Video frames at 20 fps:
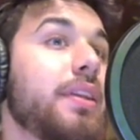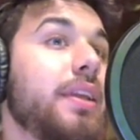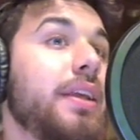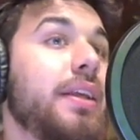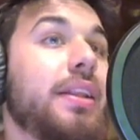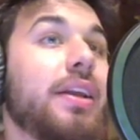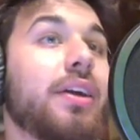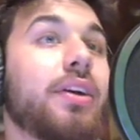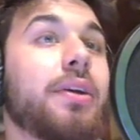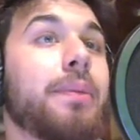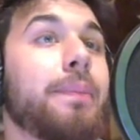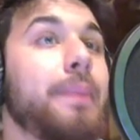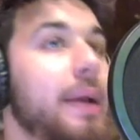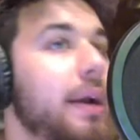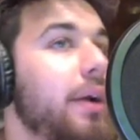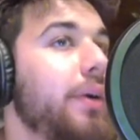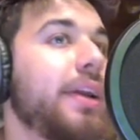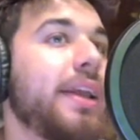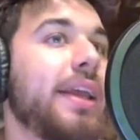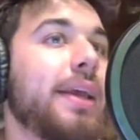They're
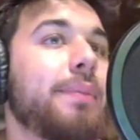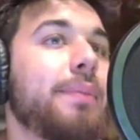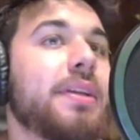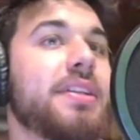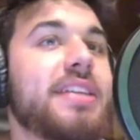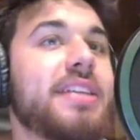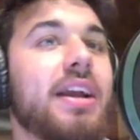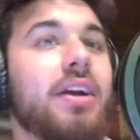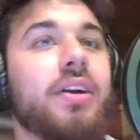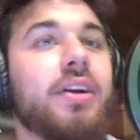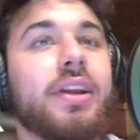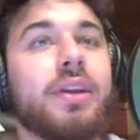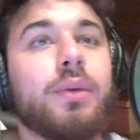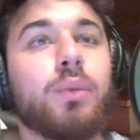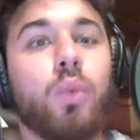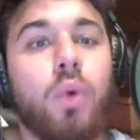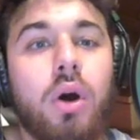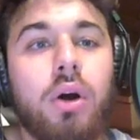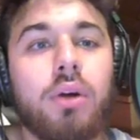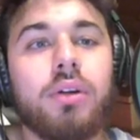comparing him to Darian
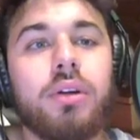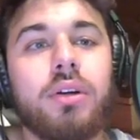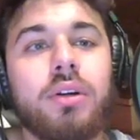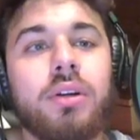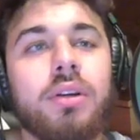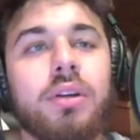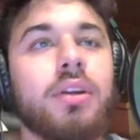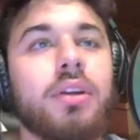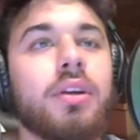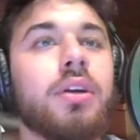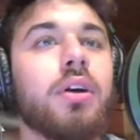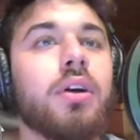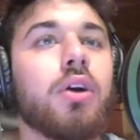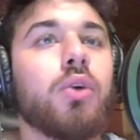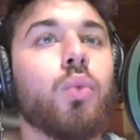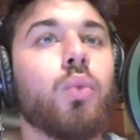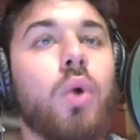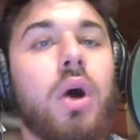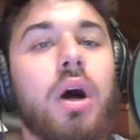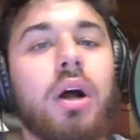Waller
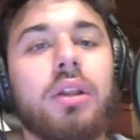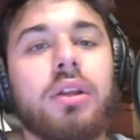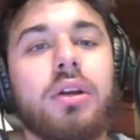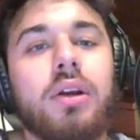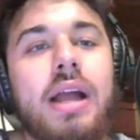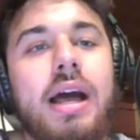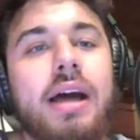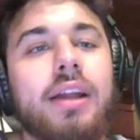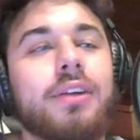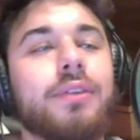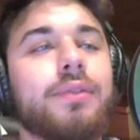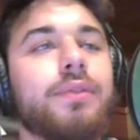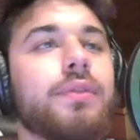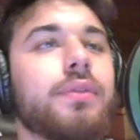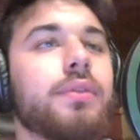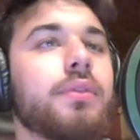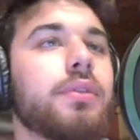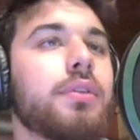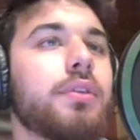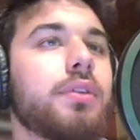out of
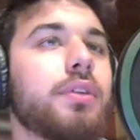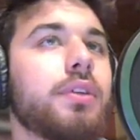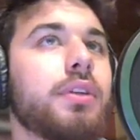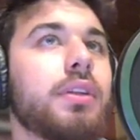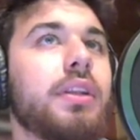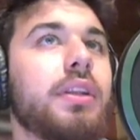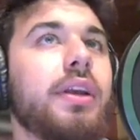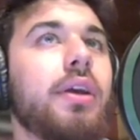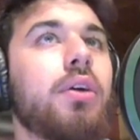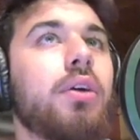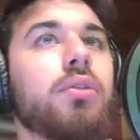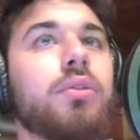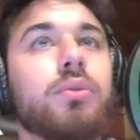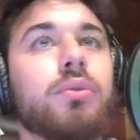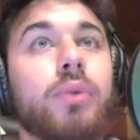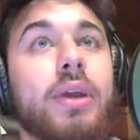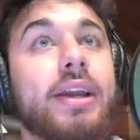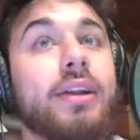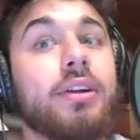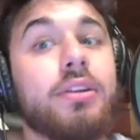the Oakland
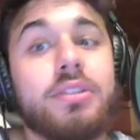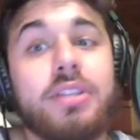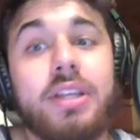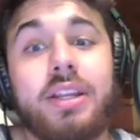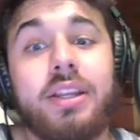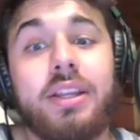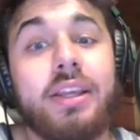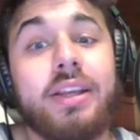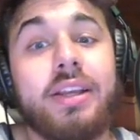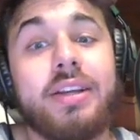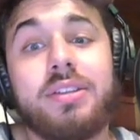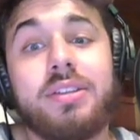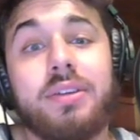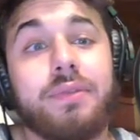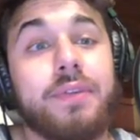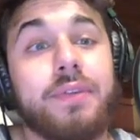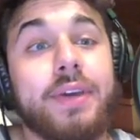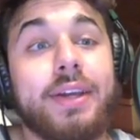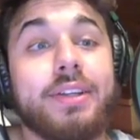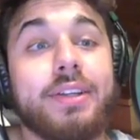Raiders, and he is a
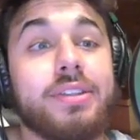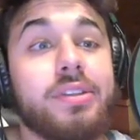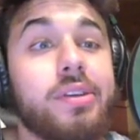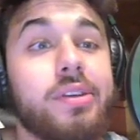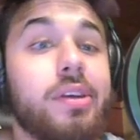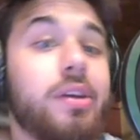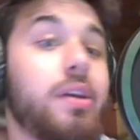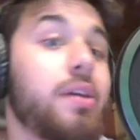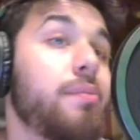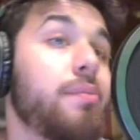fantasy